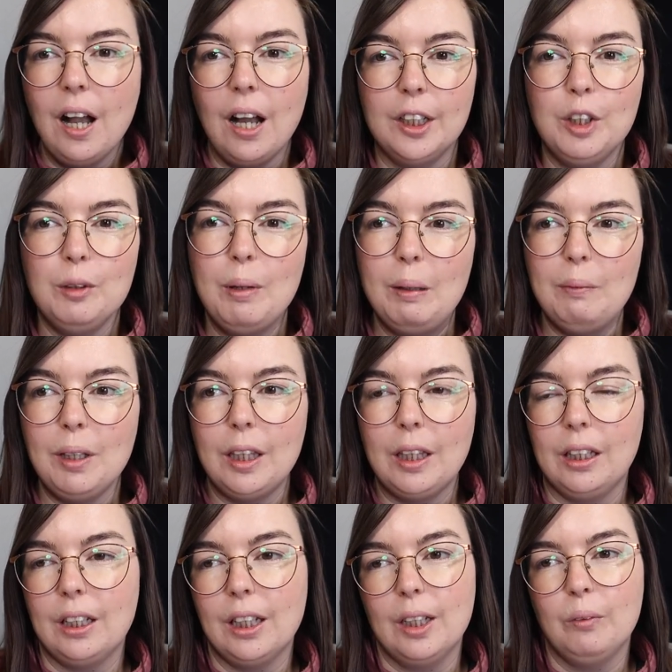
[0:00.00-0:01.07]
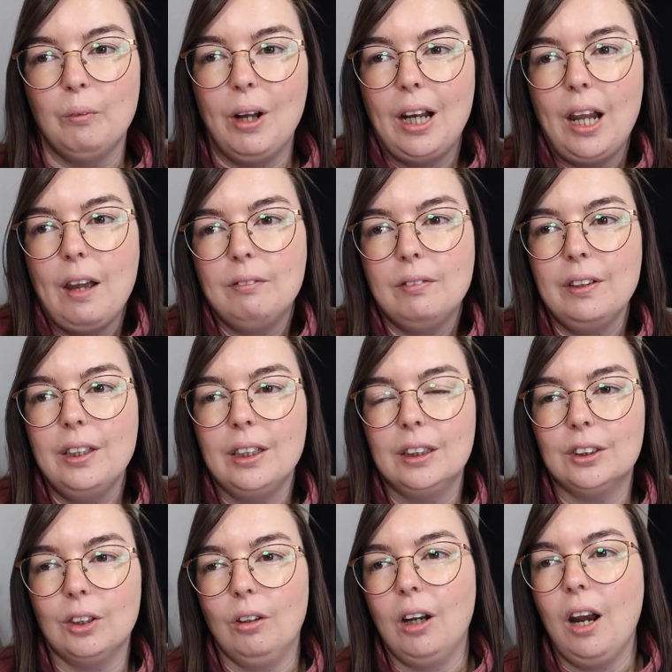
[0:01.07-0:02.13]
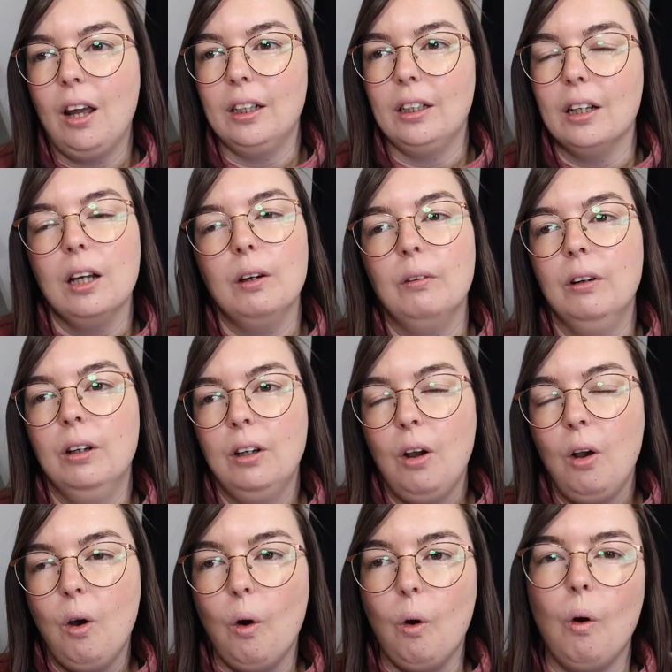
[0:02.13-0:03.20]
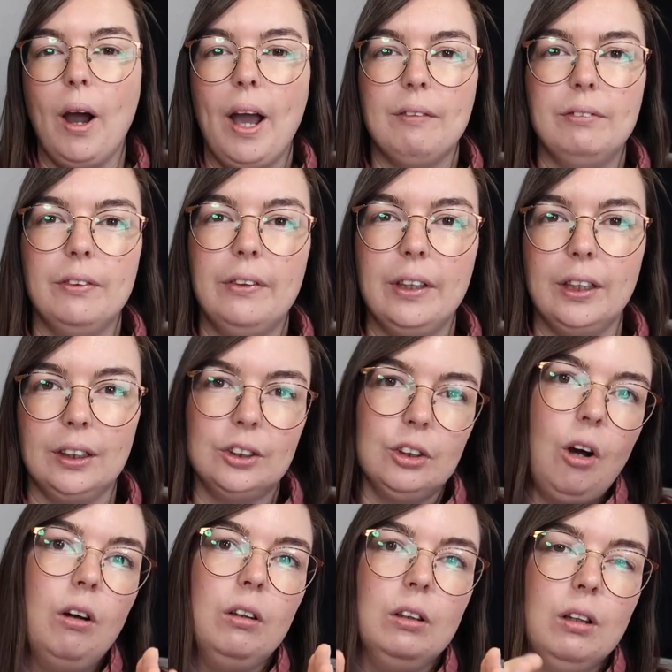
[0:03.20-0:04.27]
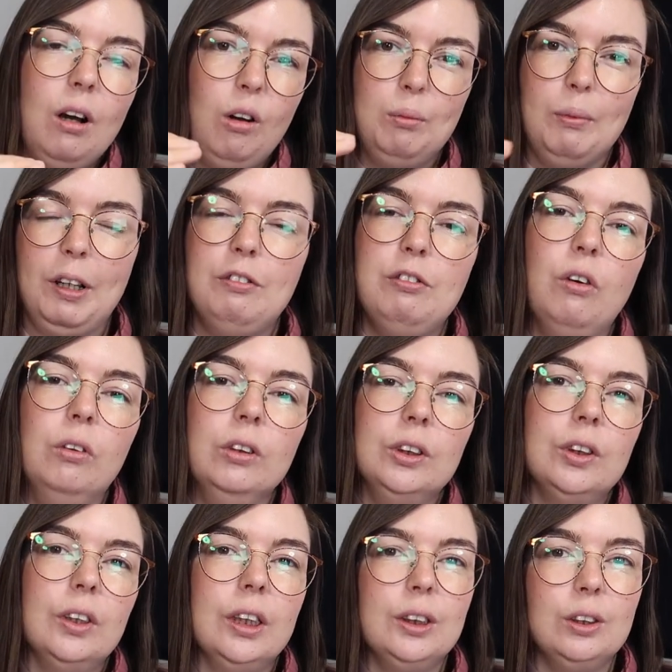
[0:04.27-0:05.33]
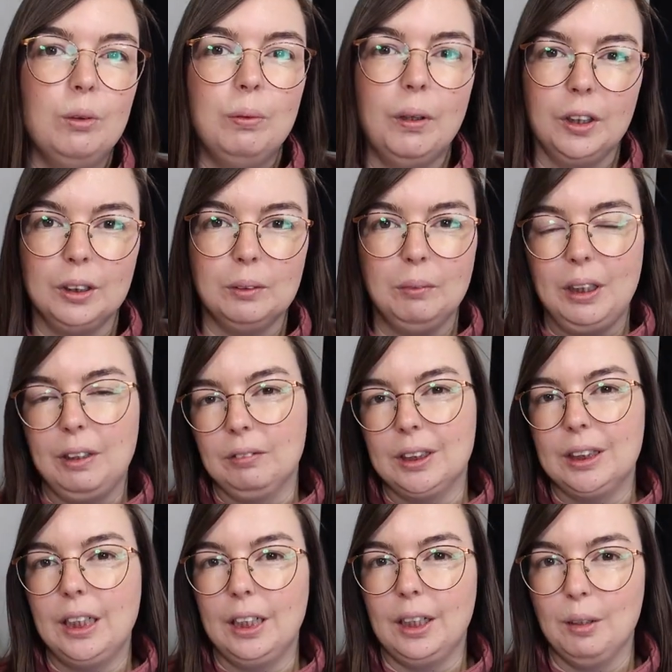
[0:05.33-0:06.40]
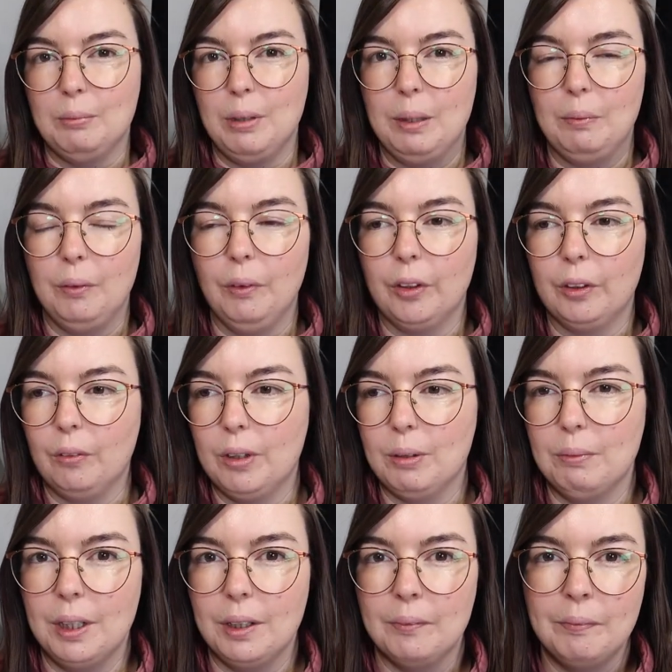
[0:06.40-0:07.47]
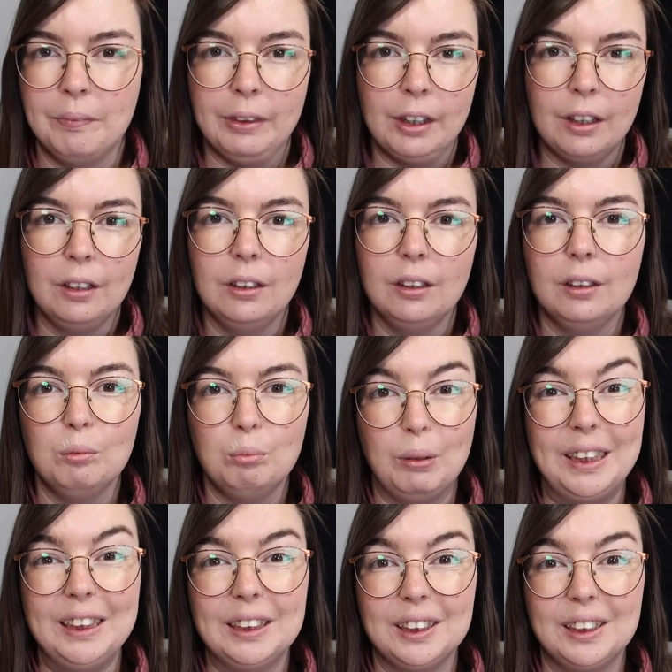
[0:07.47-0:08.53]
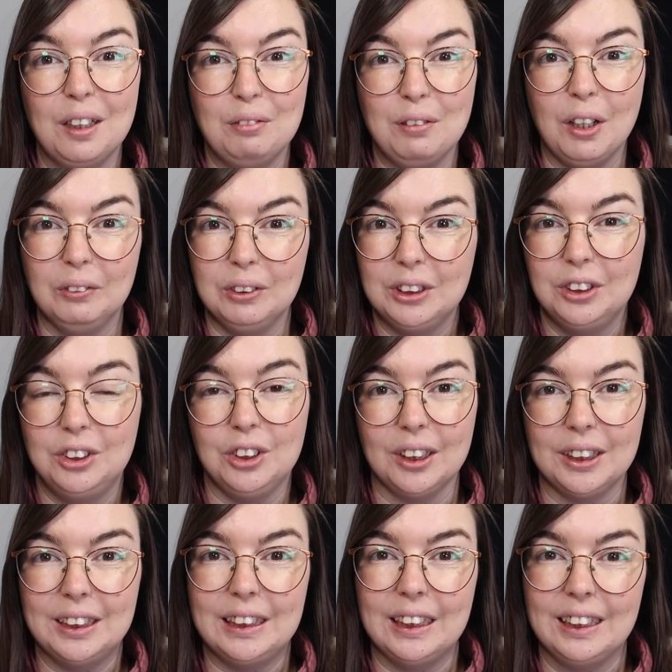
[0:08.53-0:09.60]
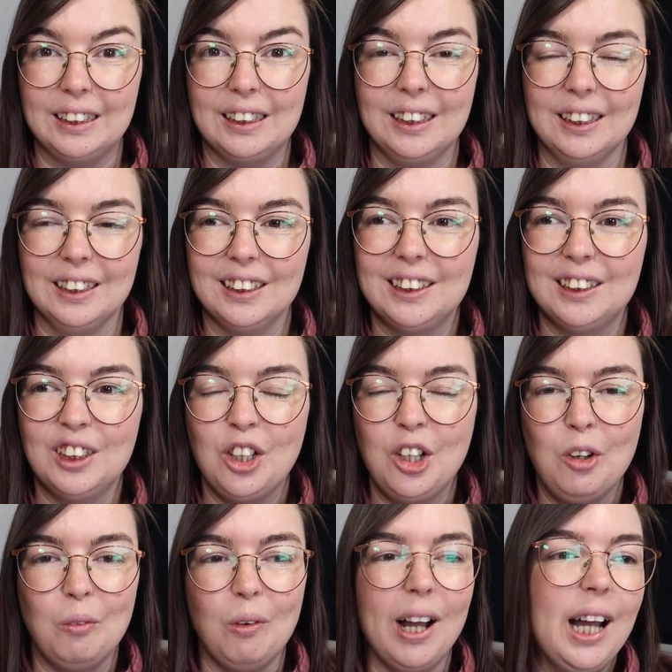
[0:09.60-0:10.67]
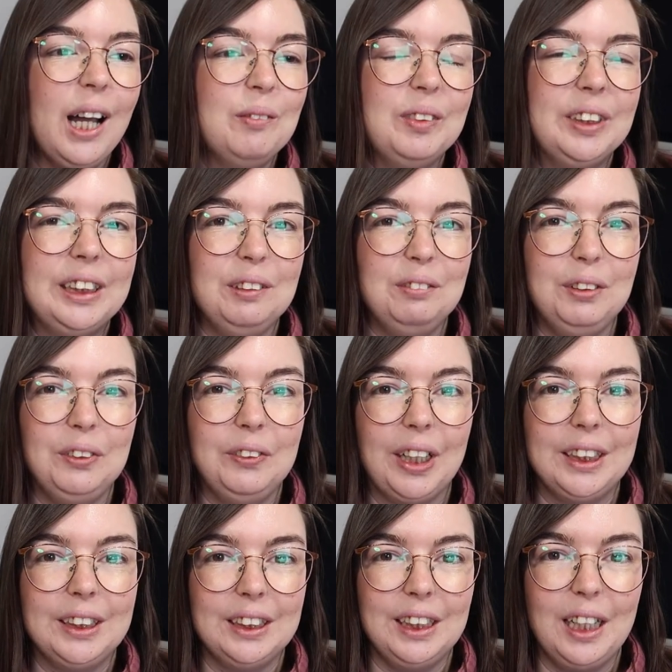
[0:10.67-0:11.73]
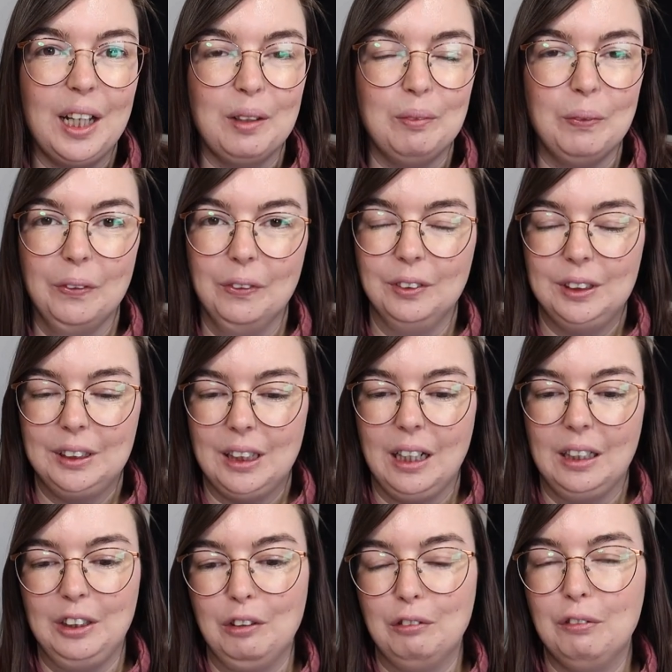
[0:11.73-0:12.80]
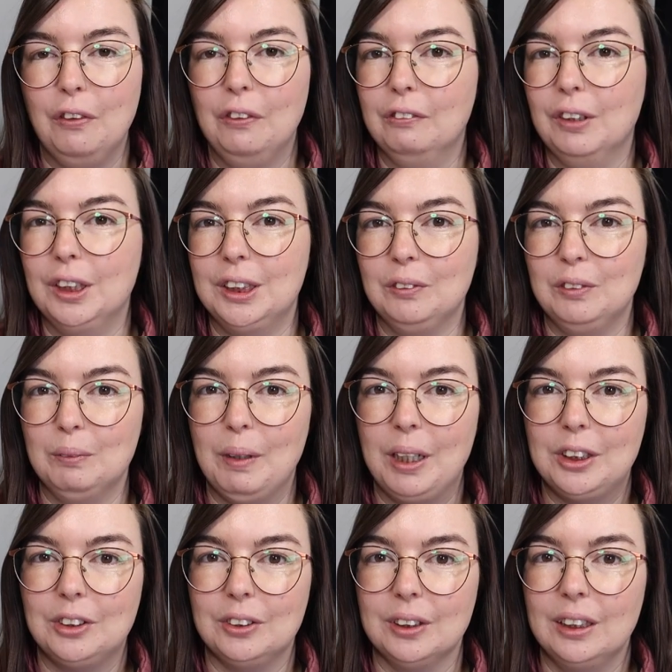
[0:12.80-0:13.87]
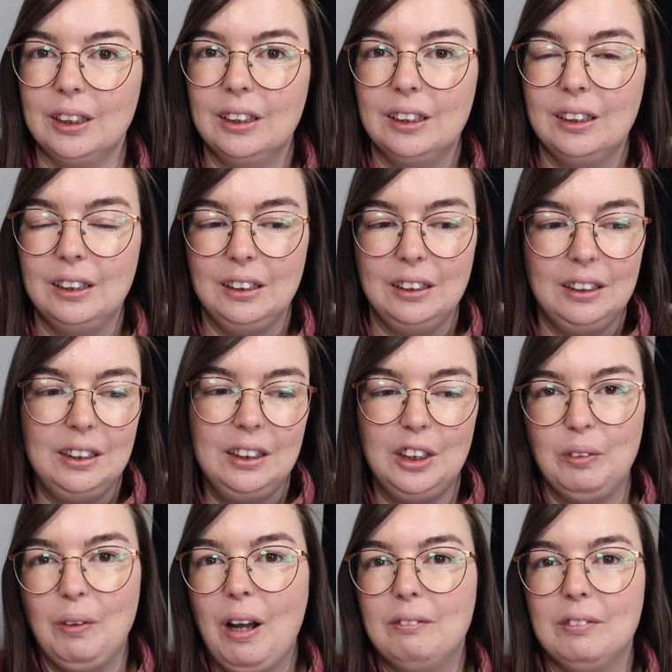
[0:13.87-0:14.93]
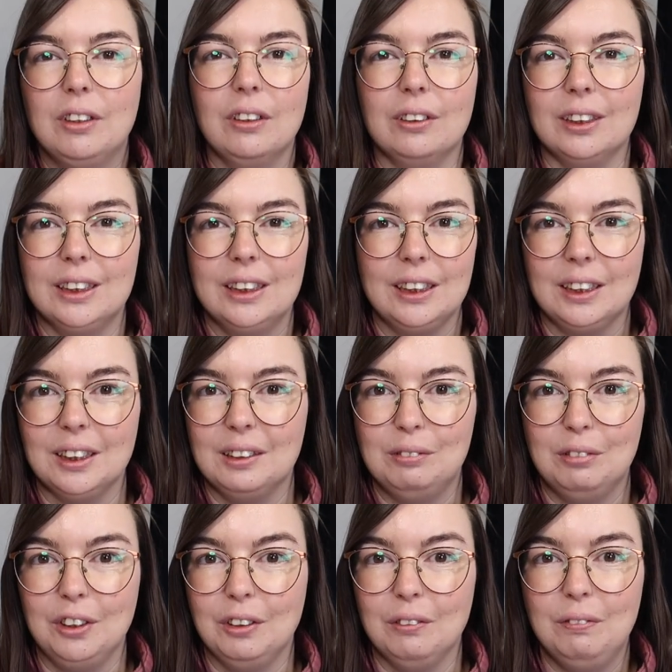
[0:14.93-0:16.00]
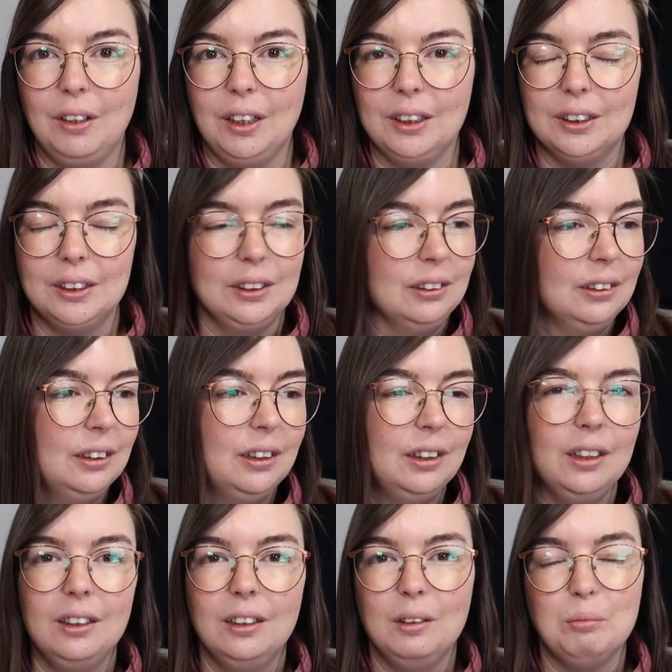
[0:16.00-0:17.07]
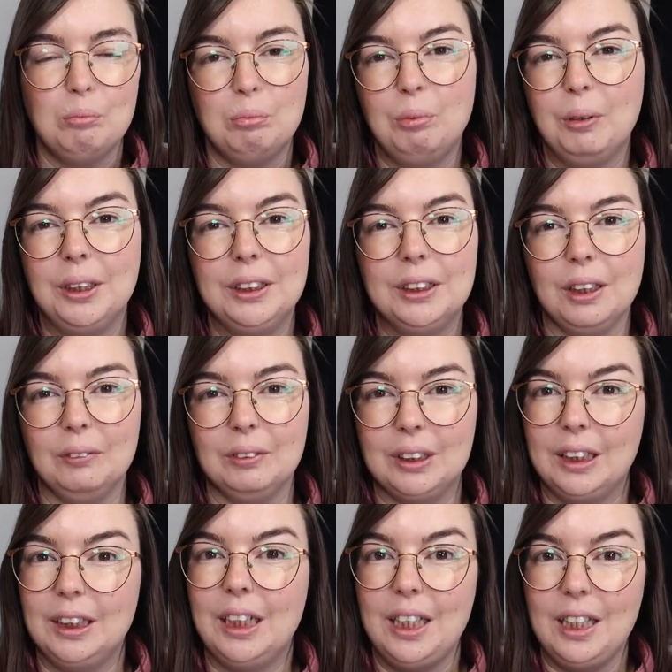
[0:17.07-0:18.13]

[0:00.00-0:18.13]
And you may be thinking, well, everything's online now, or everything's on, on my phone, so there's no point me even taking paperwork with me. Print stuff out just in case. What happens if you get to the airport and your phone runs out of battery? you haven't got a ticket for your flight, print out an